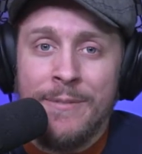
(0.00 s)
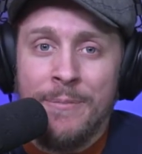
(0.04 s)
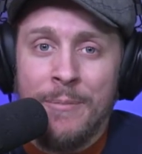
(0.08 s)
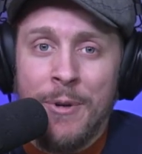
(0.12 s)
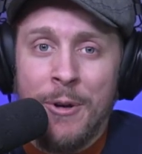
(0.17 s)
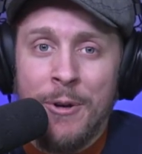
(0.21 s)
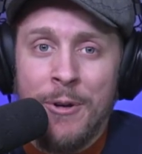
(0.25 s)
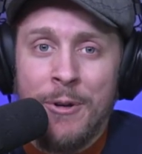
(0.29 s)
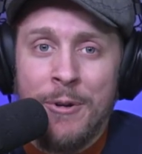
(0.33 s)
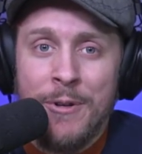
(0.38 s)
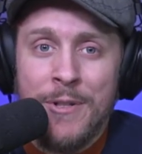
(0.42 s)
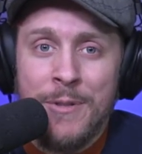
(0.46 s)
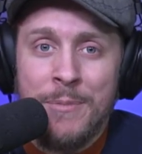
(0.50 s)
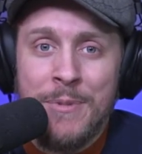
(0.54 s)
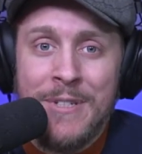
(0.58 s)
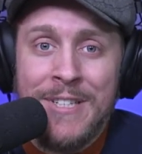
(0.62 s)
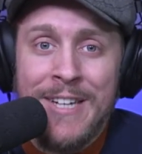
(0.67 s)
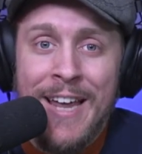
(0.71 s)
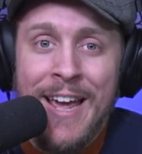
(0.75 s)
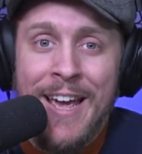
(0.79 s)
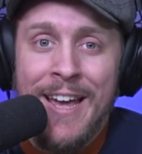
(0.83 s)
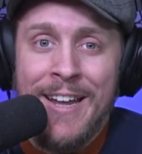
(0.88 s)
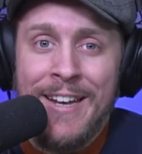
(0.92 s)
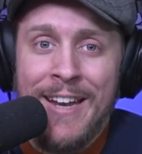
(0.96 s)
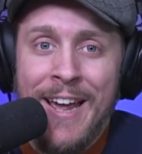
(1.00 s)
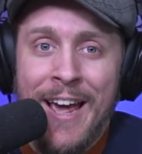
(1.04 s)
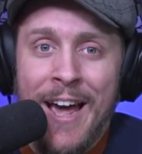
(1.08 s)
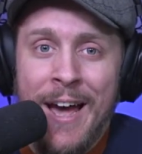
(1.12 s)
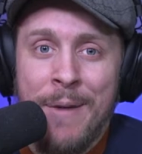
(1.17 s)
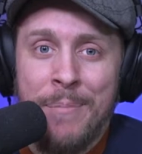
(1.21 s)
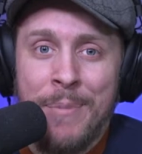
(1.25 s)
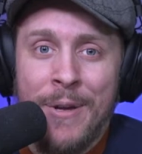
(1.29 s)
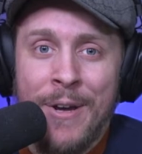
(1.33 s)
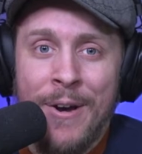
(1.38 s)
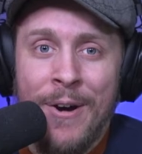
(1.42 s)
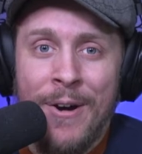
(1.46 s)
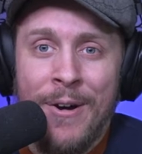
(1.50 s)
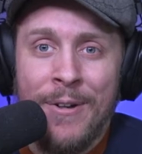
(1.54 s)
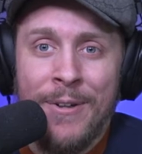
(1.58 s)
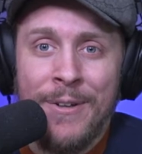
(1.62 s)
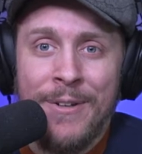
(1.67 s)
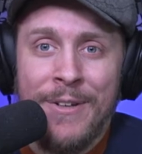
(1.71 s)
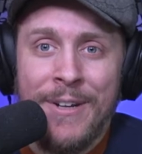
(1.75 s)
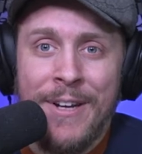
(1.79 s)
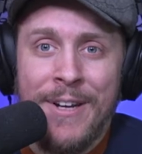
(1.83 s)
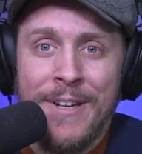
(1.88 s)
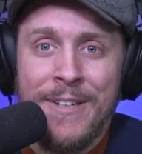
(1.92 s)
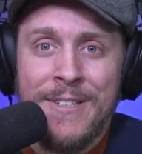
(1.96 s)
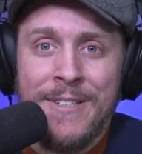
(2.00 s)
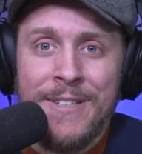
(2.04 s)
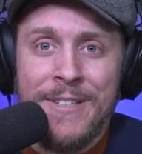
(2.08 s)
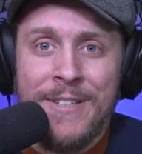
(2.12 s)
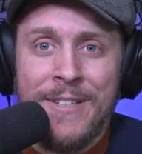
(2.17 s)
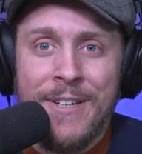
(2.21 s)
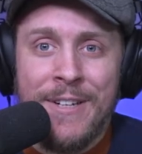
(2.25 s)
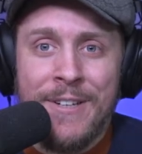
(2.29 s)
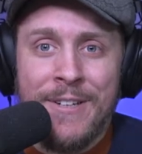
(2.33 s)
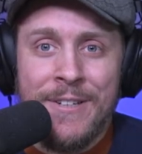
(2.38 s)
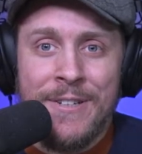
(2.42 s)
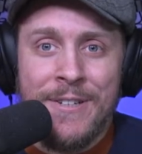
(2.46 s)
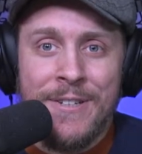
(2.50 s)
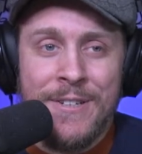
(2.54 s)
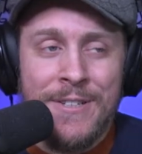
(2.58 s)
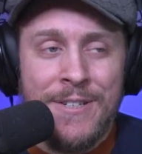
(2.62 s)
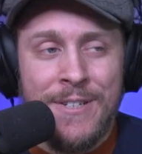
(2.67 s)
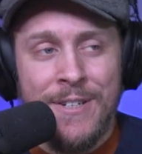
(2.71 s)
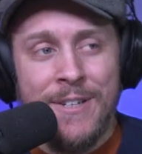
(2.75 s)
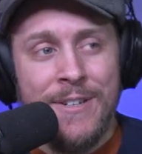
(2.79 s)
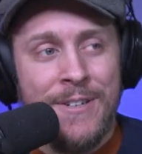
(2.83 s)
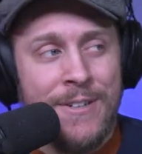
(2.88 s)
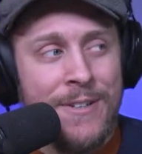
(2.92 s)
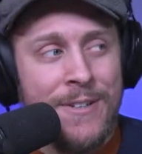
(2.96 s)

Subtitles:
Merry Christmas and happy holidays. It is